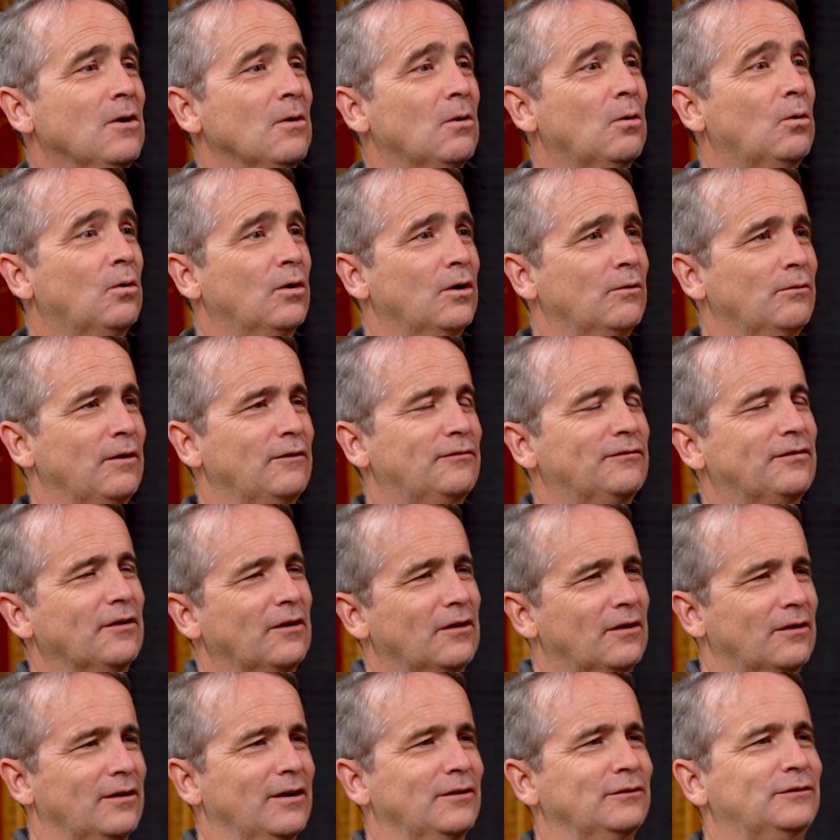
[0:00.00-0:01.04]
or to
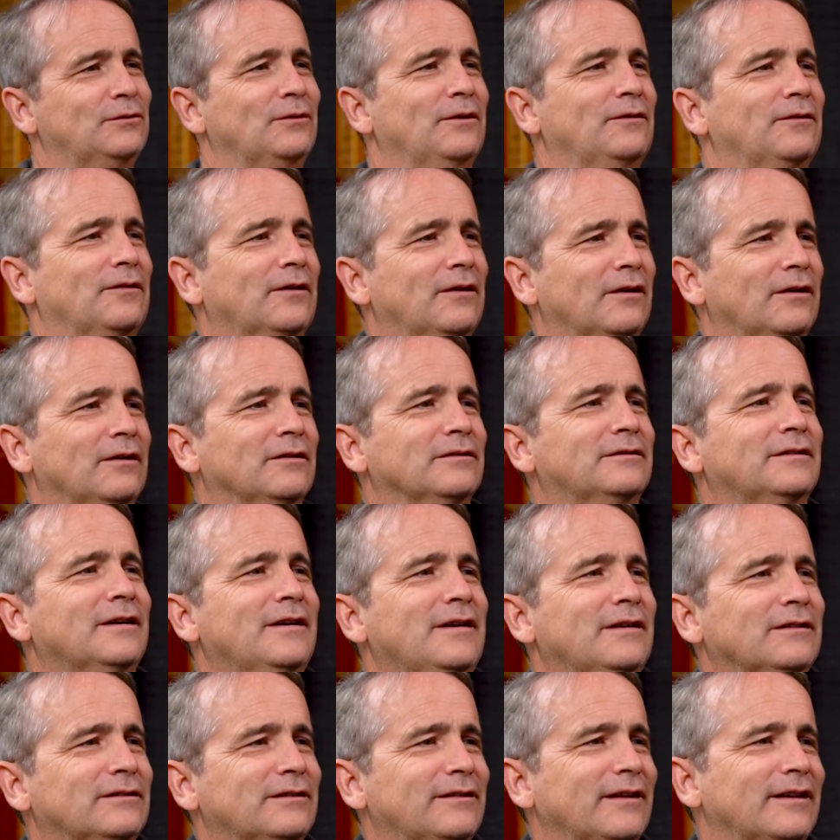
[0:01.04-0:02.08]
refer, it's referrals.
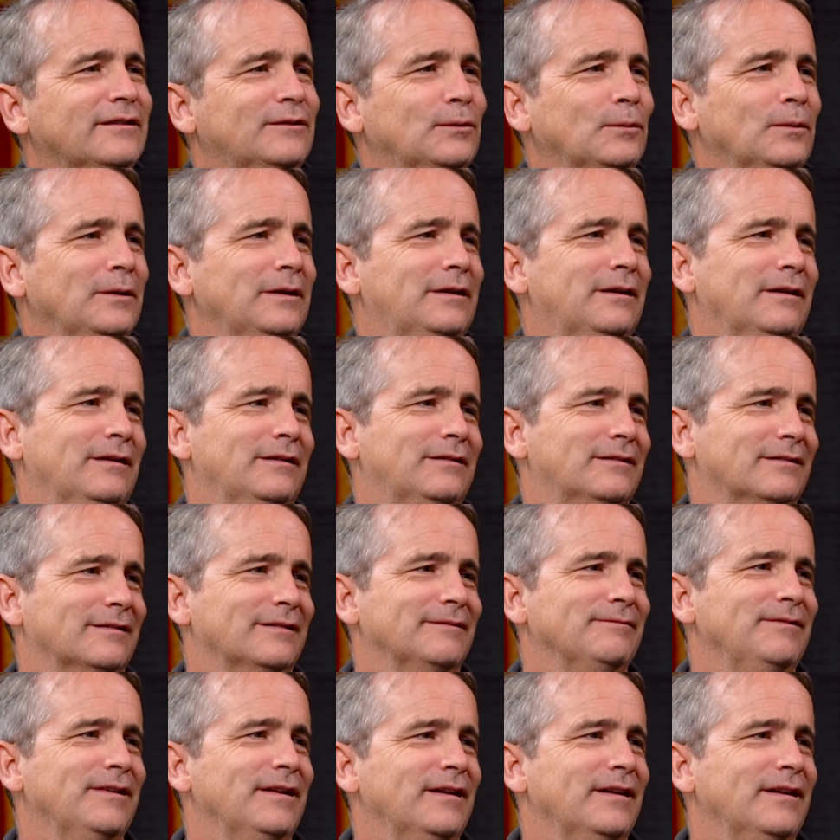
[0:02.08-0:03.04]
So that's what we teach.